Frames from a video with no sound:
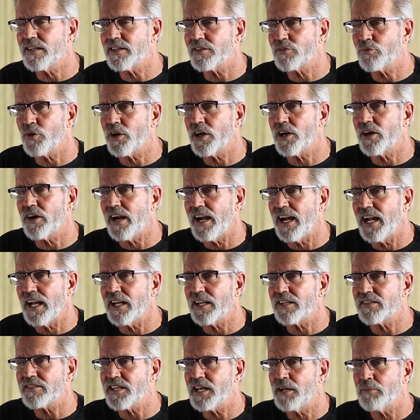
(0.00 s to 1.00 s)
is where
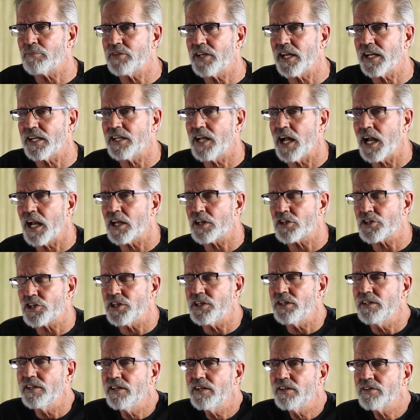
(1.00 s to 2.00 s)
LSM
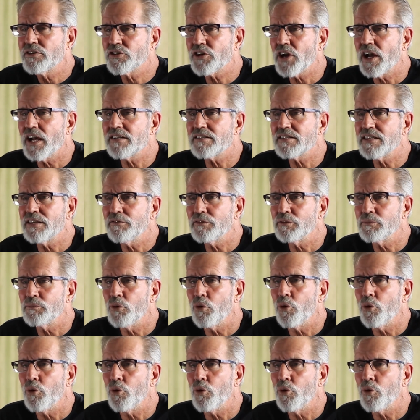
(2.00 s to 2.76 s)
technology shines even